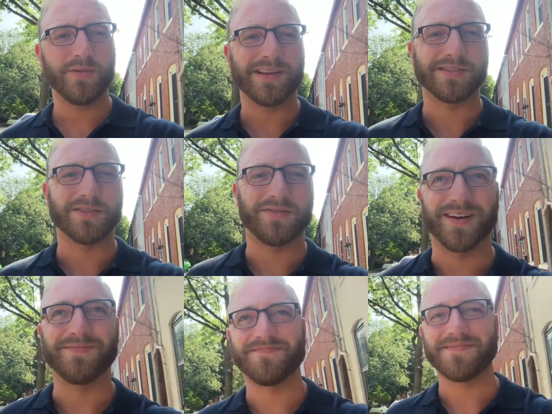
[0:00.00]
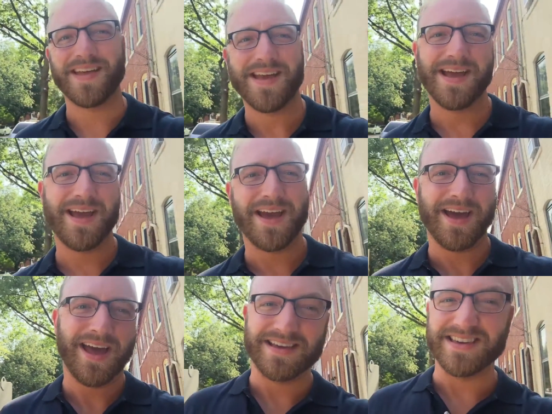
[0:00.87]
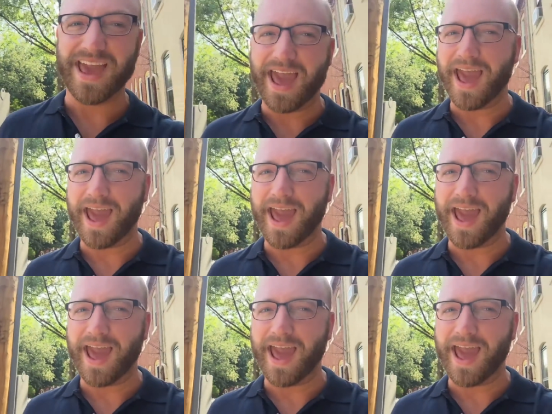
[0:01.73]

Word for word: weekend so far. Yeah.